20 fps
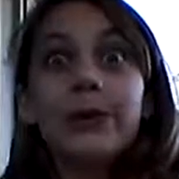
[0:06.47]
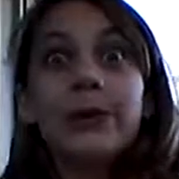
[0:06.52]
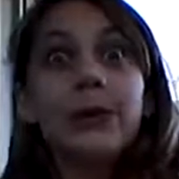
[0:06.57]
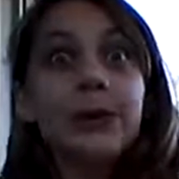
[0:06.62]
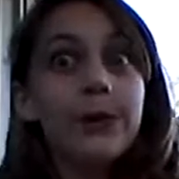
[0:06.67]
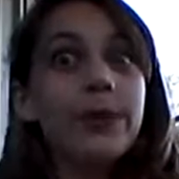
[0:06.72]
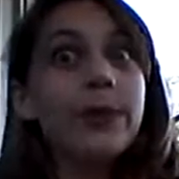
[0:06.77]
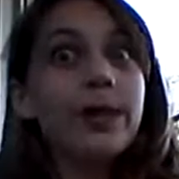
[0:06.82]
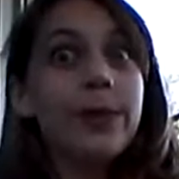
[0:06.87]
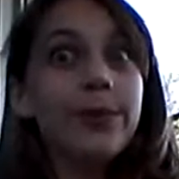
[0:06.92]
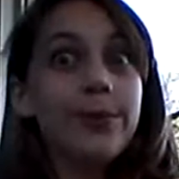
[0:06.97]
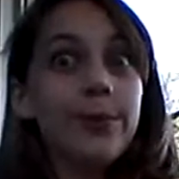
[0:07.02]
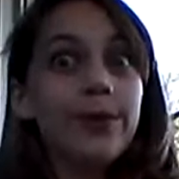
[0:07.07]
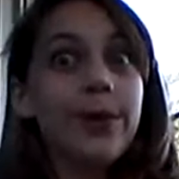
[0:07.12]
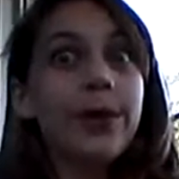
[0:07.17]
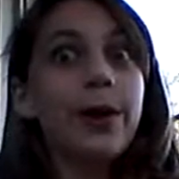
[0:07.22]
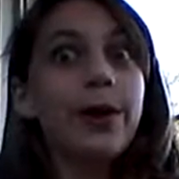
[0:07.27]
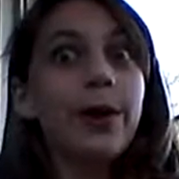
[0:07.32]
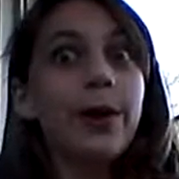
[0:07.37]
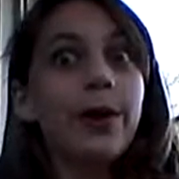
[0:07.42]
Really,
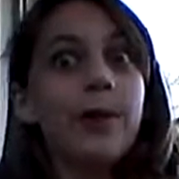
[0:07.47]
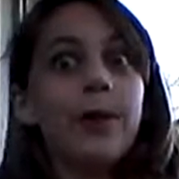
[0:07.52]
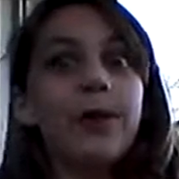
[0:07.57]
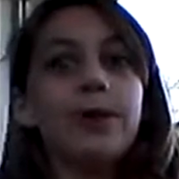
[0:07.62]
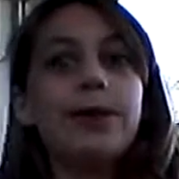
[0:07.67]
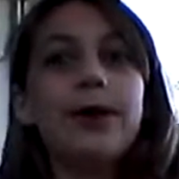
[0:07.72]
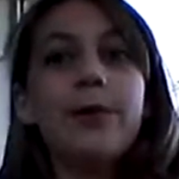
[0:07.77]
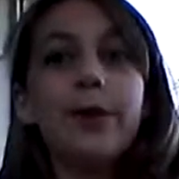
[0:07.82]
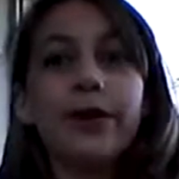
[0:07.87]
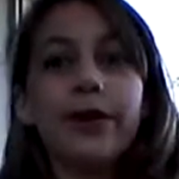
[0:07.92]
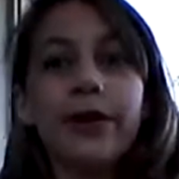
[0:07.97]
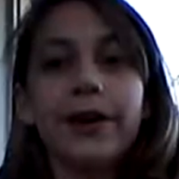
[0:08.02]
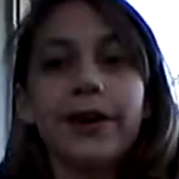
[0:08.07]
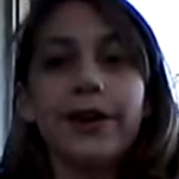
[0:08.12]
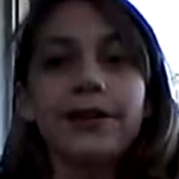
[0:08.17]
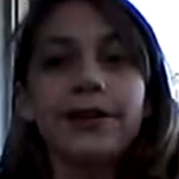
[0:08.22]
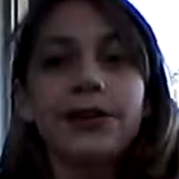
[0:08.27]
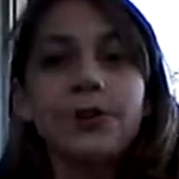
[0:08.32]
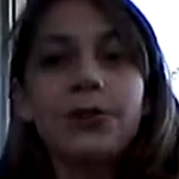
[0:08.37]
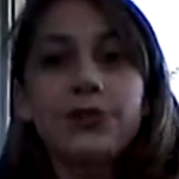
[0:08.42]
really cold, and I'm wearing
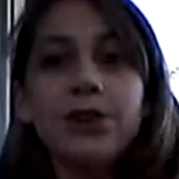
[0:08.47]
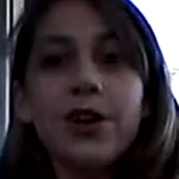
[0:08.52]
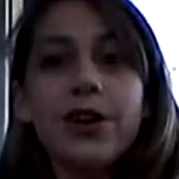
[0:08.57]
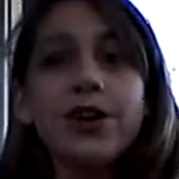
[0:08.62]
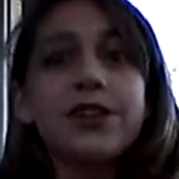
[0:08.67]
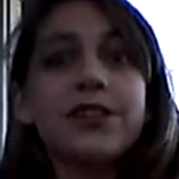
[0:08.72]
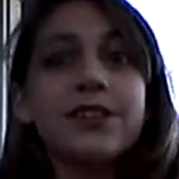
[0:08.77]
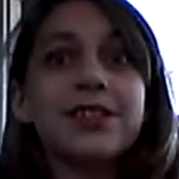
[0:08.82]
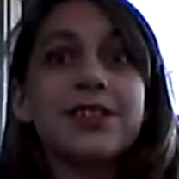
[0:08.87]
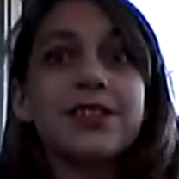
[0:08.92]
2 shirts.